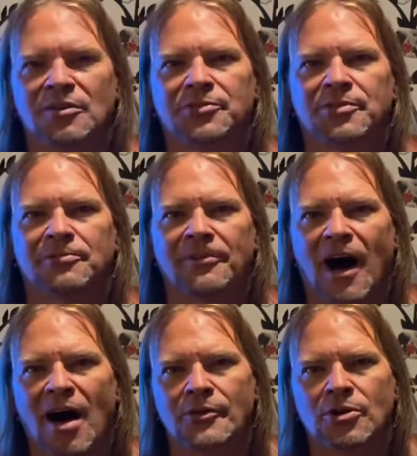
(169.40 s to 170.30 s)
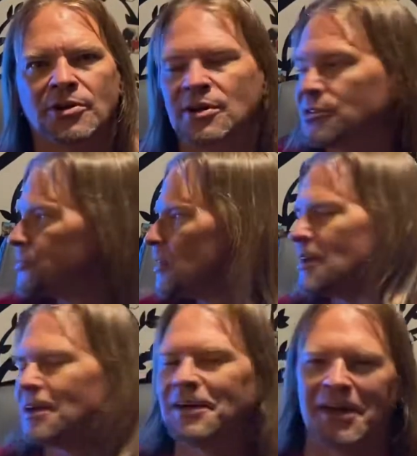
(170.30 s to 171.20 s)
The father is,
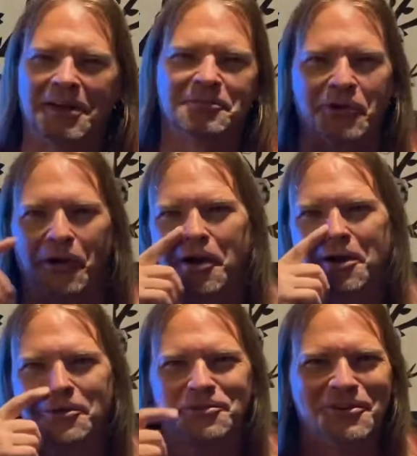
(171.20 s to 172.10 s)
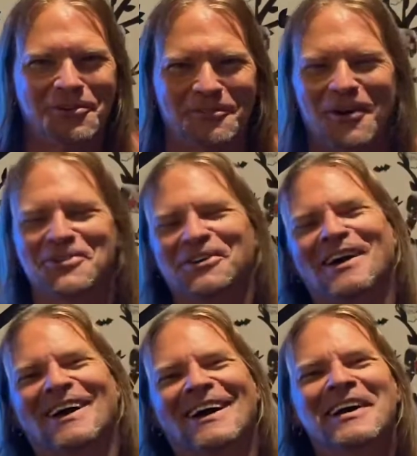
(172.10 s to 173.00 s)
and sorry it goes to Universal,
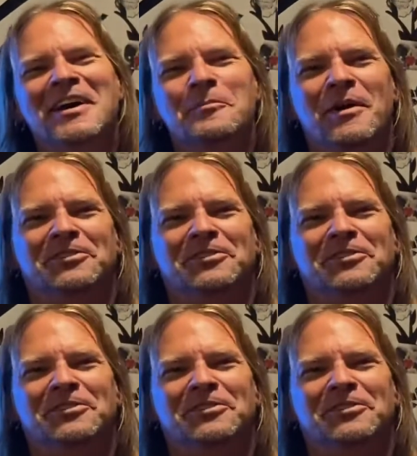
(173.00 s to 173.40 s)
but the